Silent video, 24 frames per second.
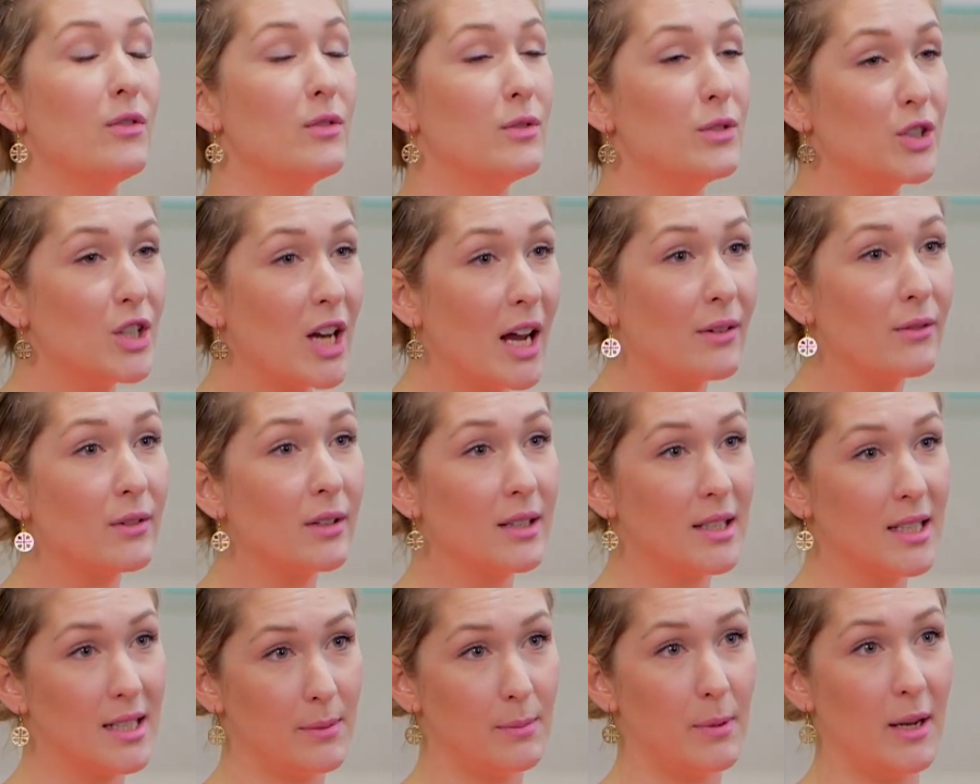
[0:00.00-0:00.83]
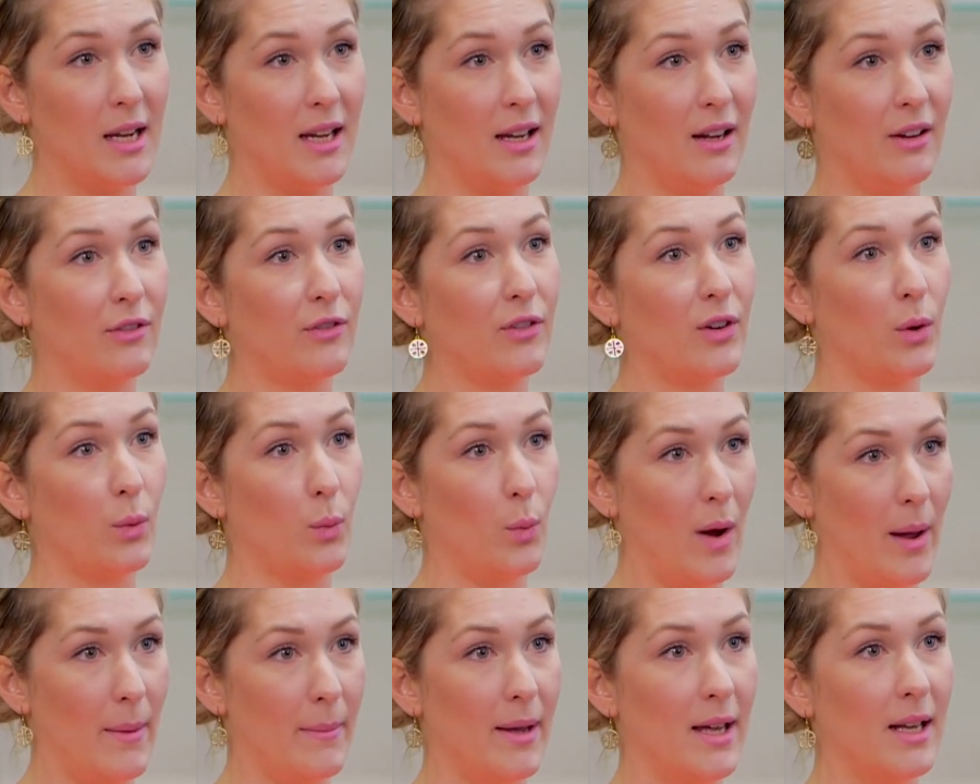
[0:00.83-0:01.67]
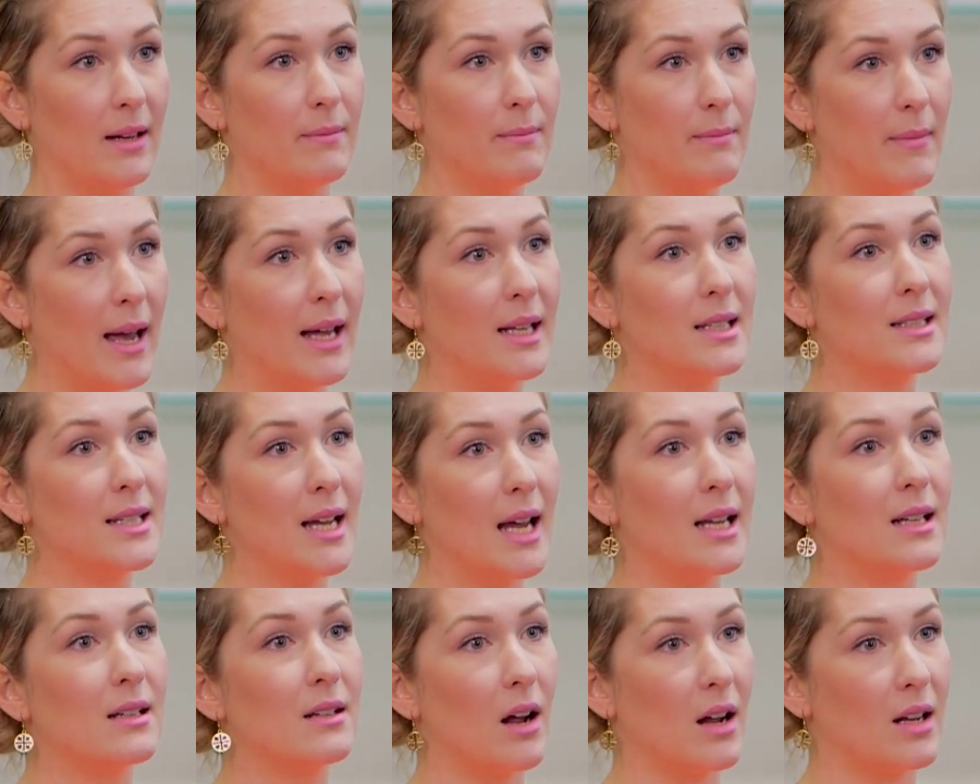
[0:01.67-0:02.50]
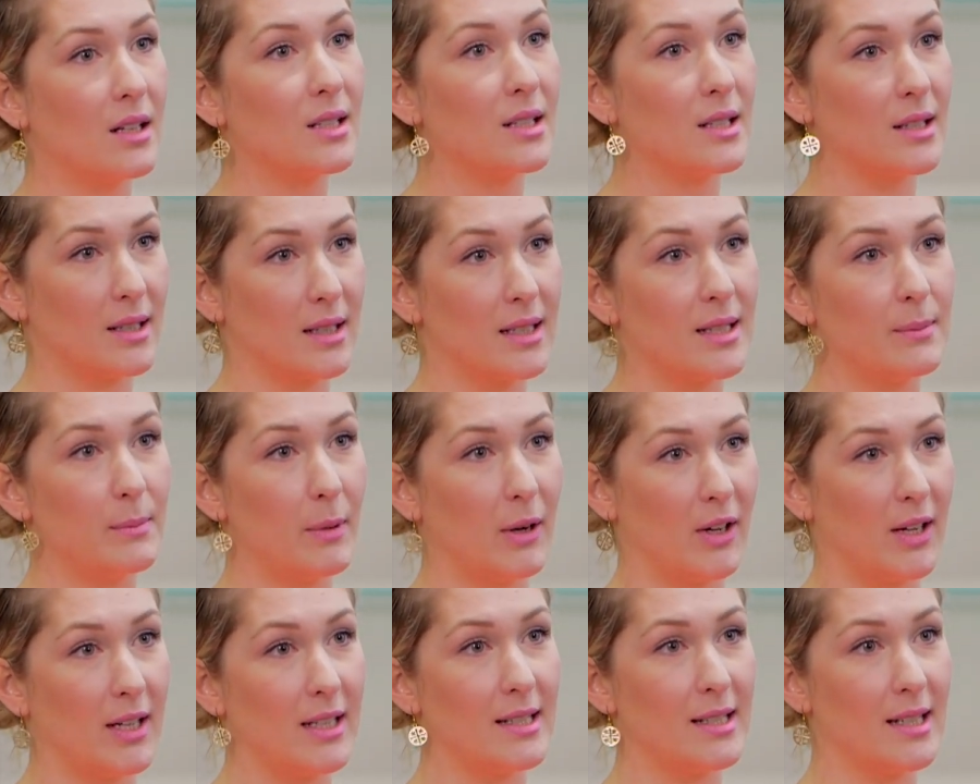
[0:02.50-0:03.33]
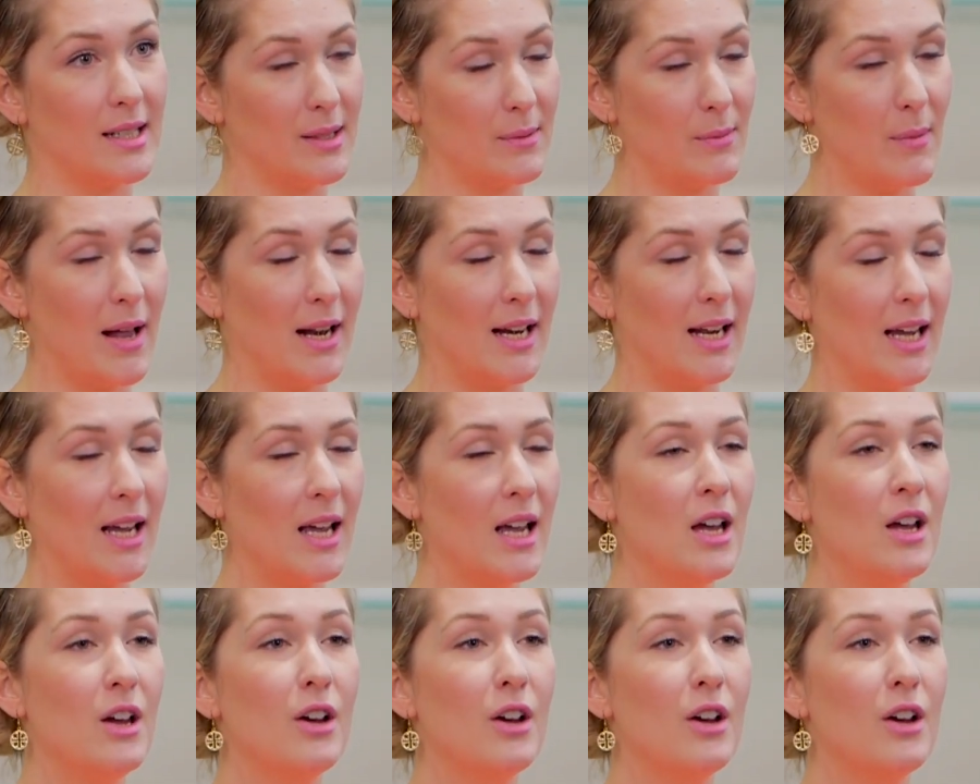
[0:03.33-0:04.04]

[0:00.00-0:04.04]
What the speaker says: Generally speaking, for women, men tend not to experience as many.